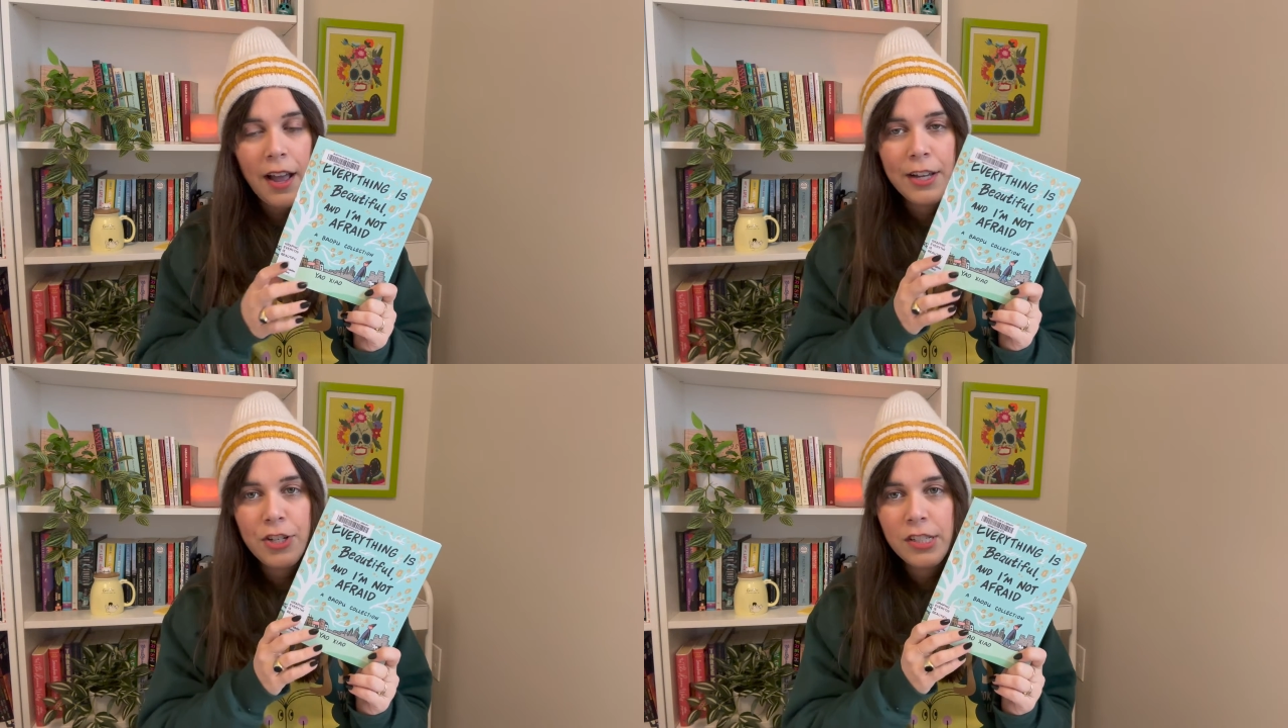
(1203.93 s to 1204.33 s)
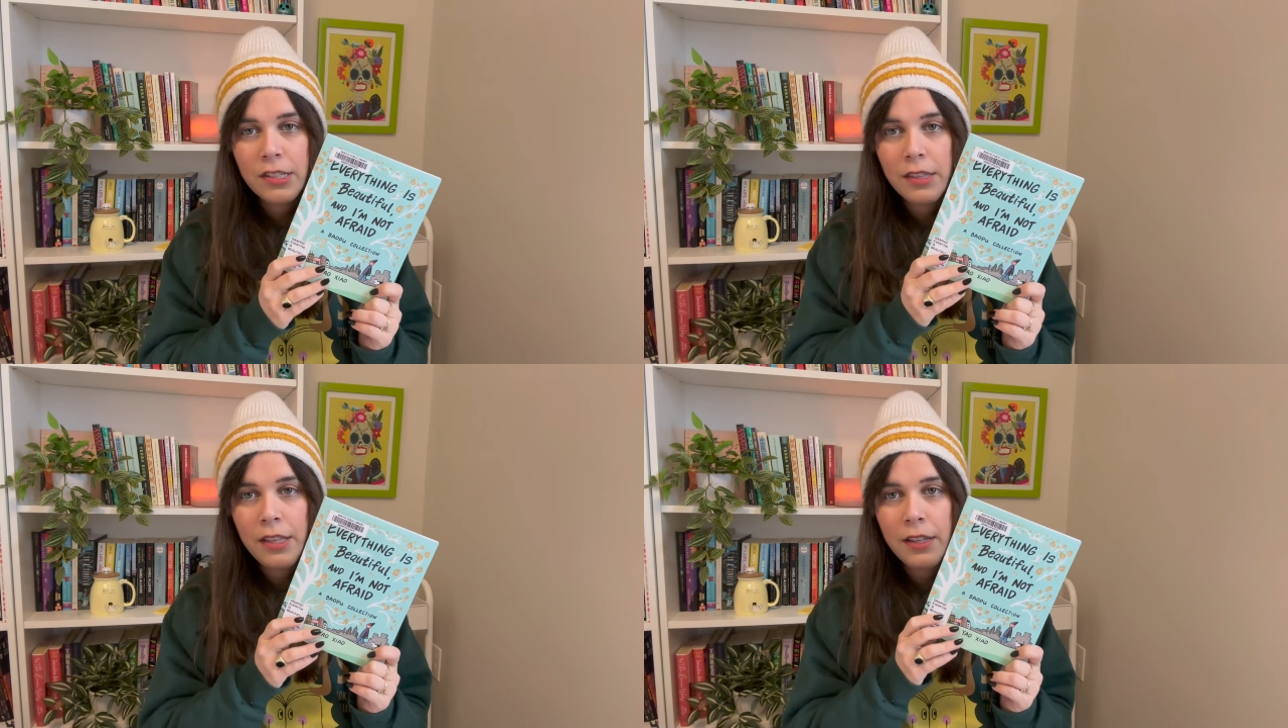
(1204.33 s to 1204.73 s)
I just
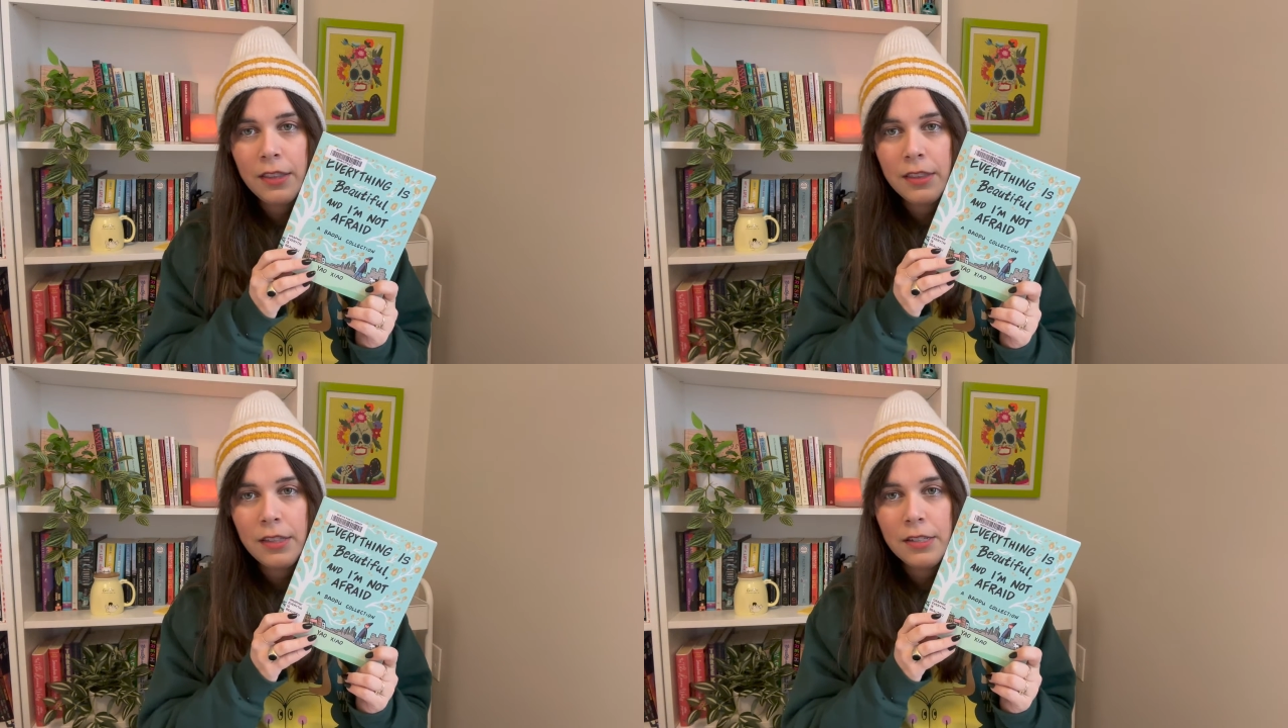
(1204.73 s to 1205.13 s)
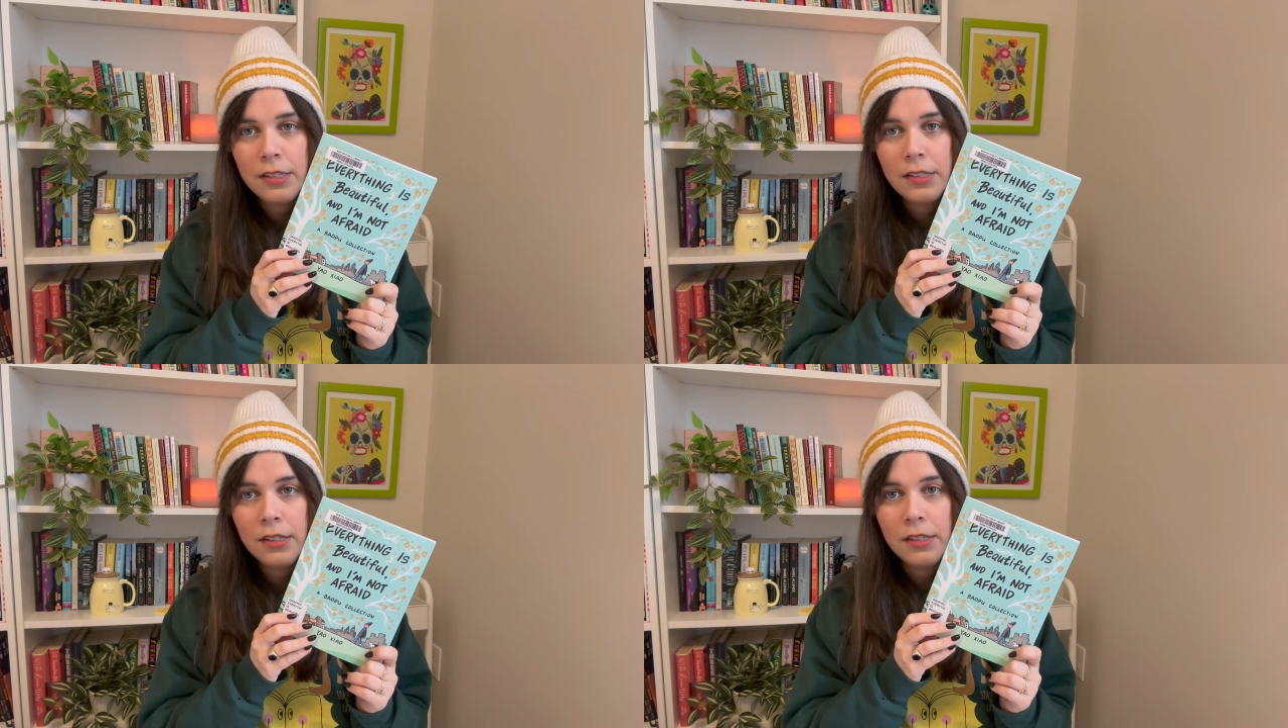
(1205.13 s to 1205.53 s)
think that
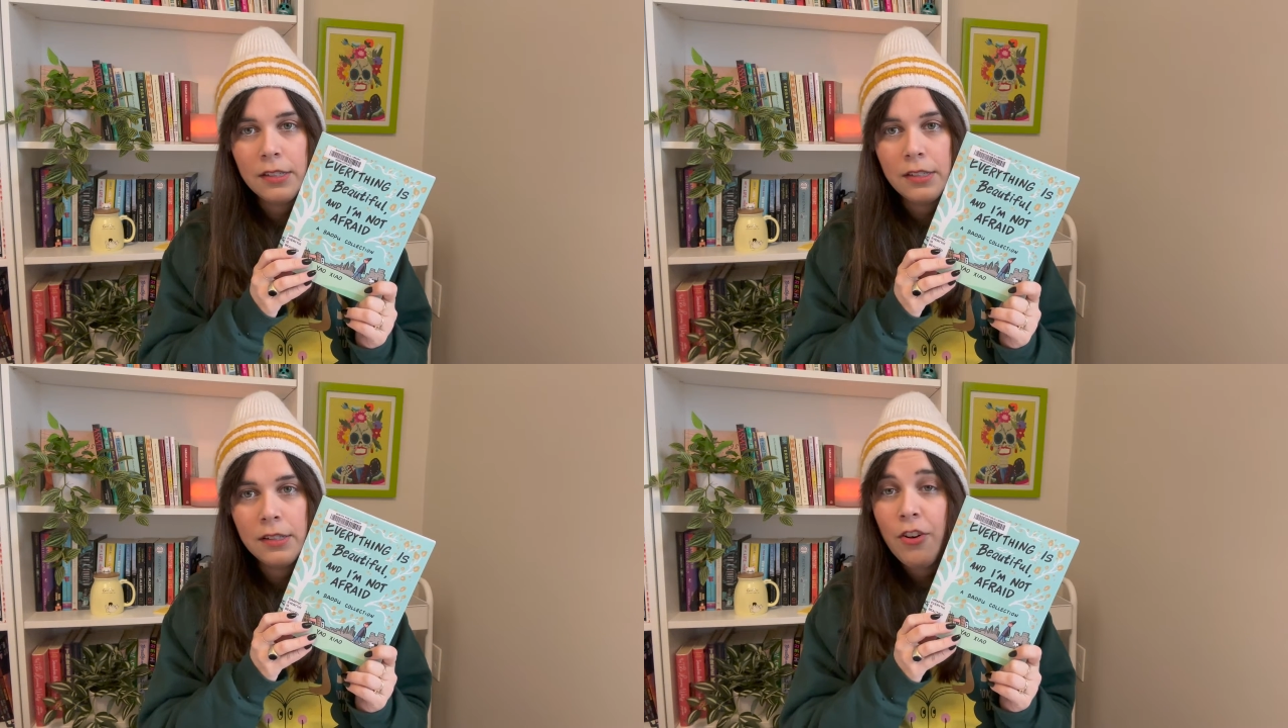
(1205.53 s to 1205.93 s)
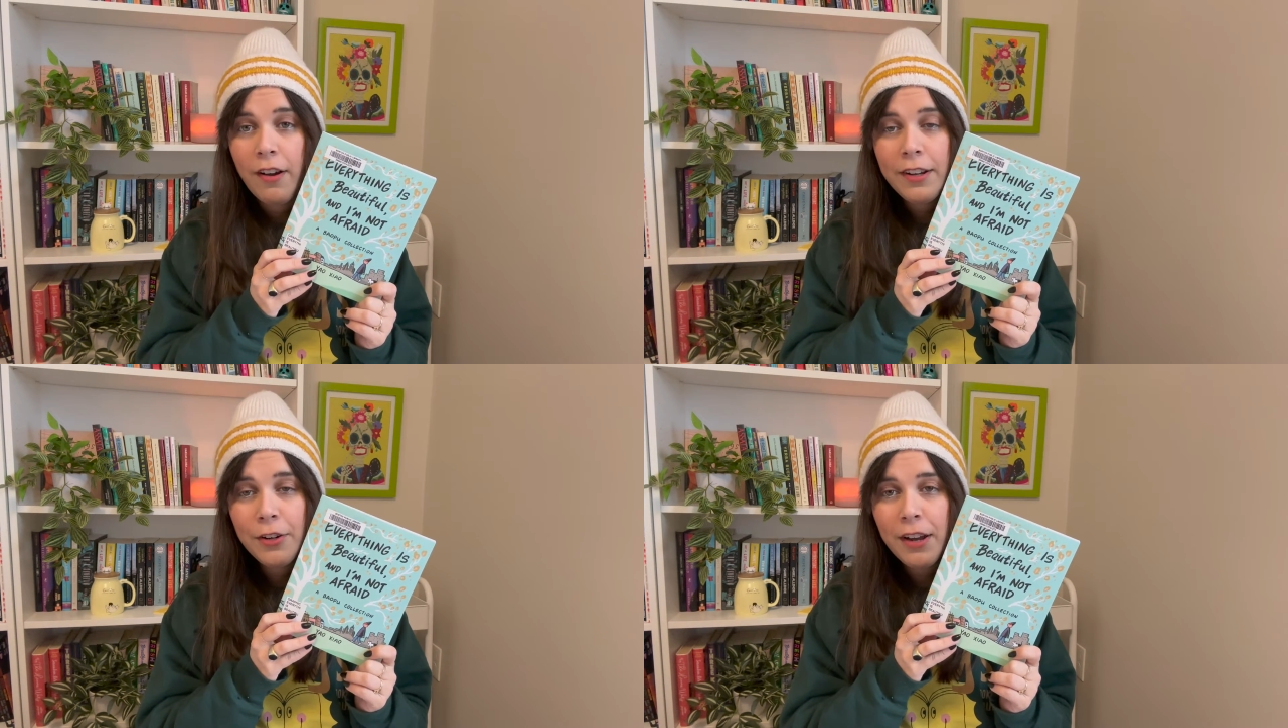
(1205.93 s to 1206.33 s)
this is
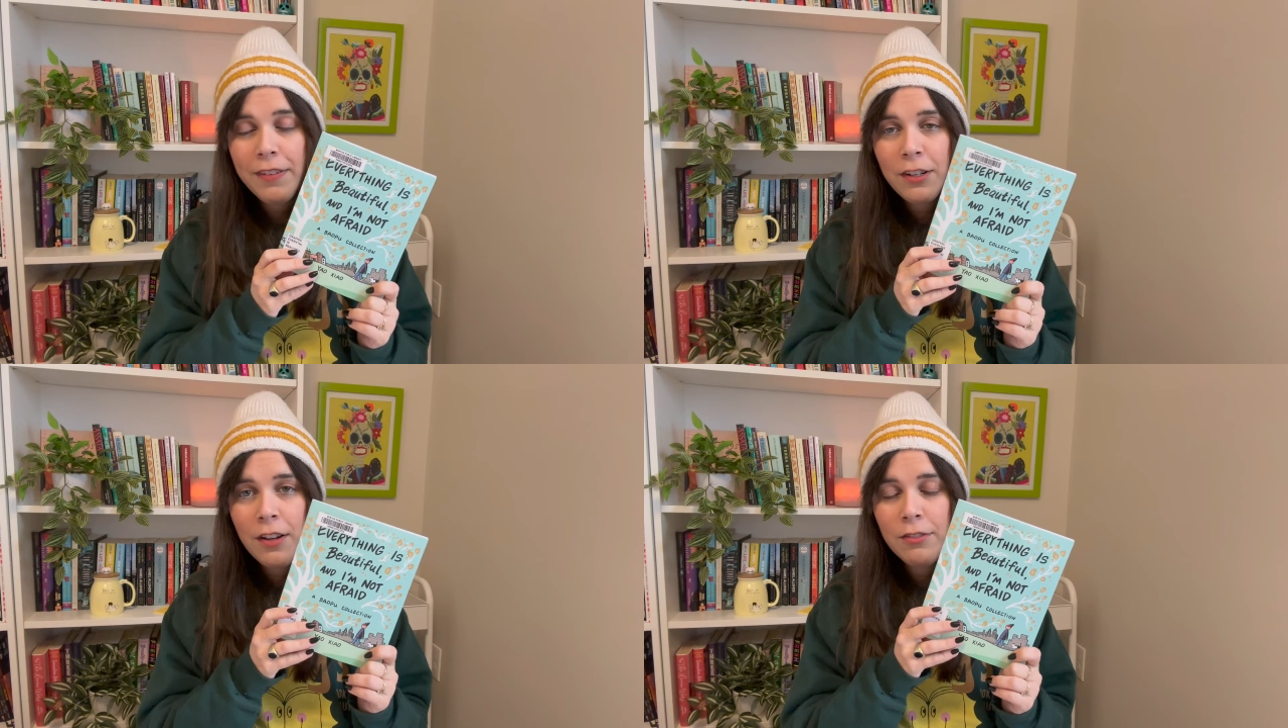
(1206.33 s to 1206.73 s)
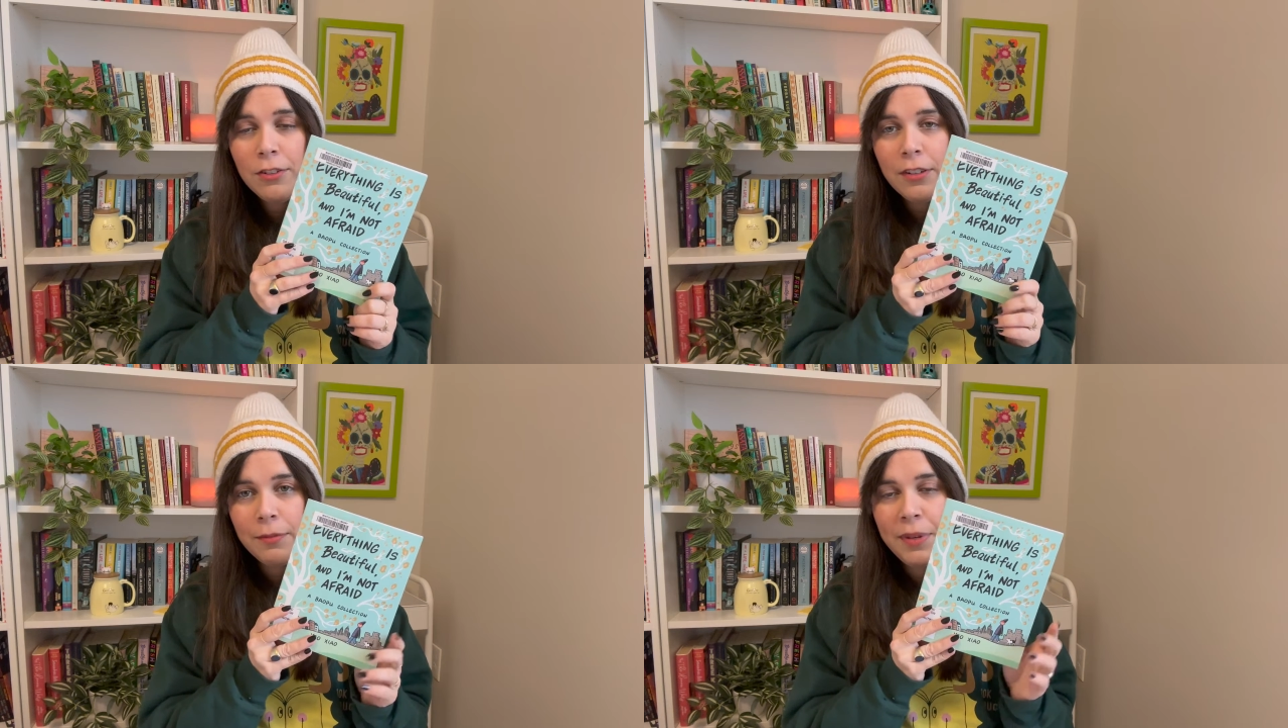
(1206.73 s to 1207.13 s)
not a graphic
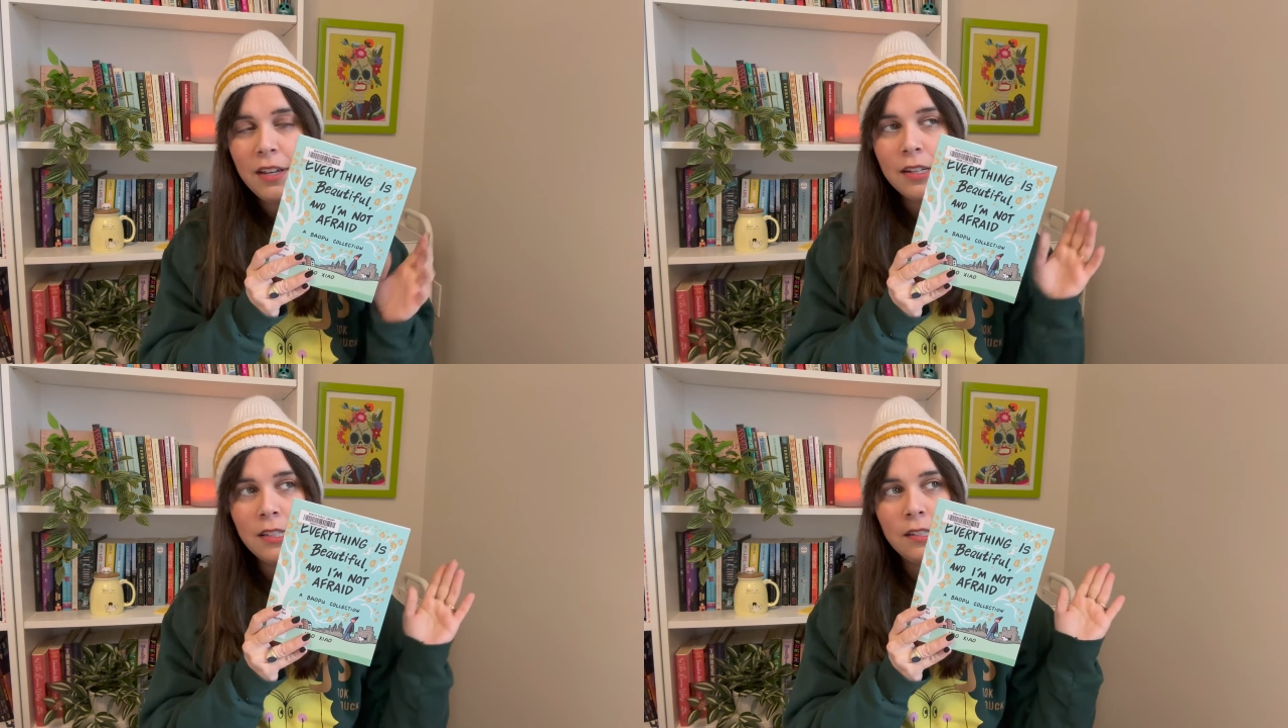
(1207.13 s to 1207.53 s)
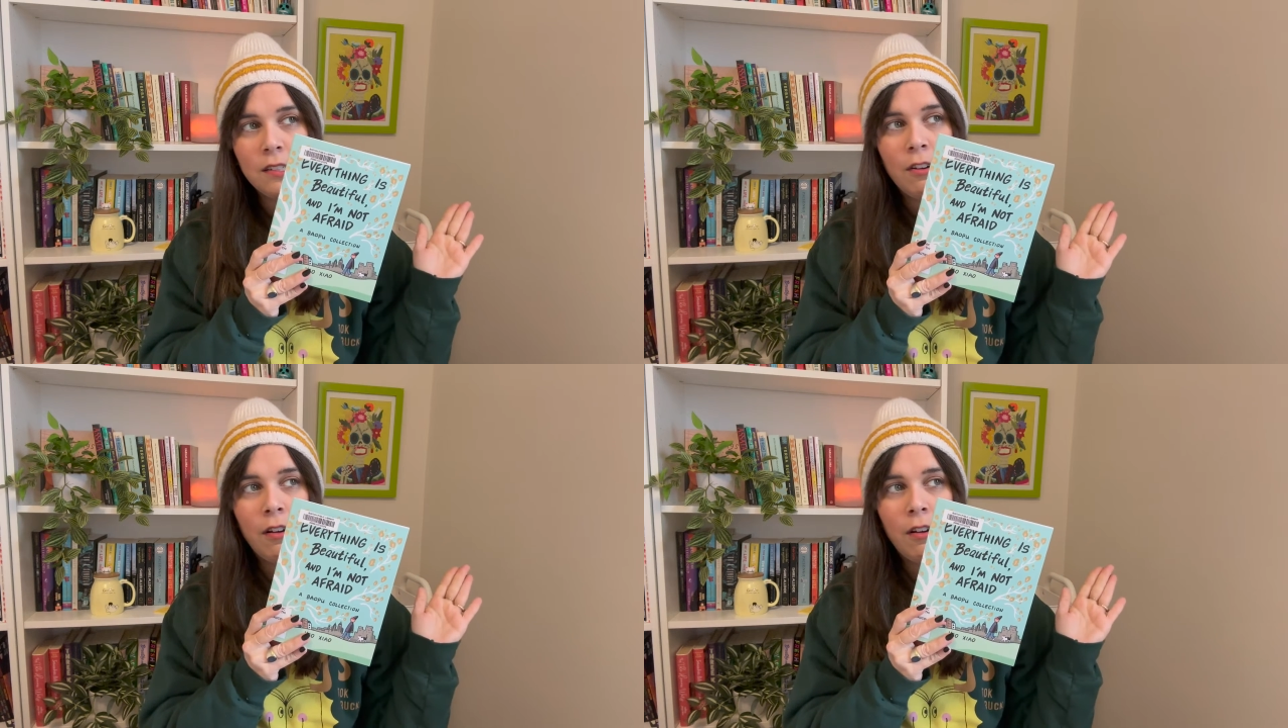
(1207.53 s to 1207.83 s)
novel because it's